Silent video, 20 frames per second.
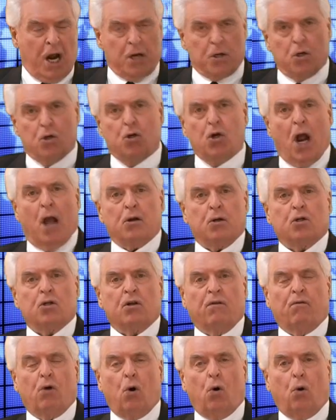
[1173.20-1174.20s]
and dunce
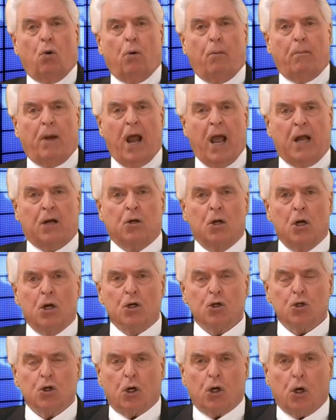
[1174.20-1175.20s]
of a homeland
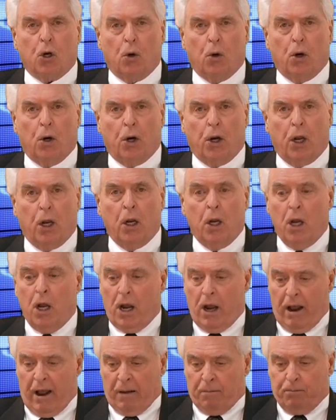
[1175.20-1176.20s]
security
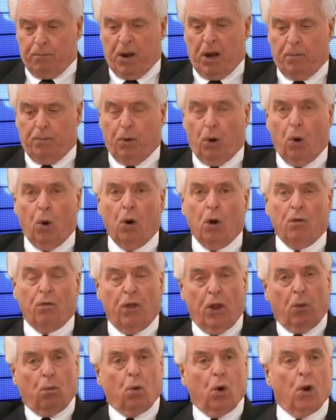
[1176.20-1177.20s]
and people
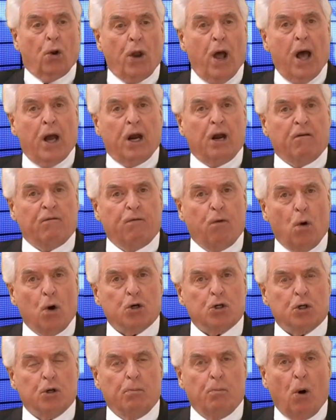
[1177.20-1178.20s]
that will not
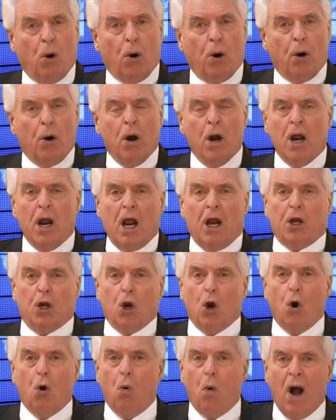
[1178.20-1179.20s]
enforce the border. And you
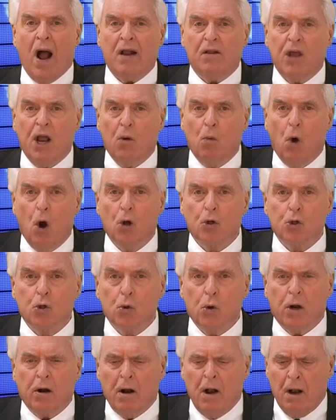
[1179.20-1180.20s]
know why they won't
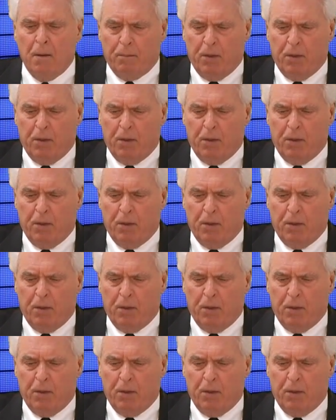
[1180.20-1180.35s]
do it?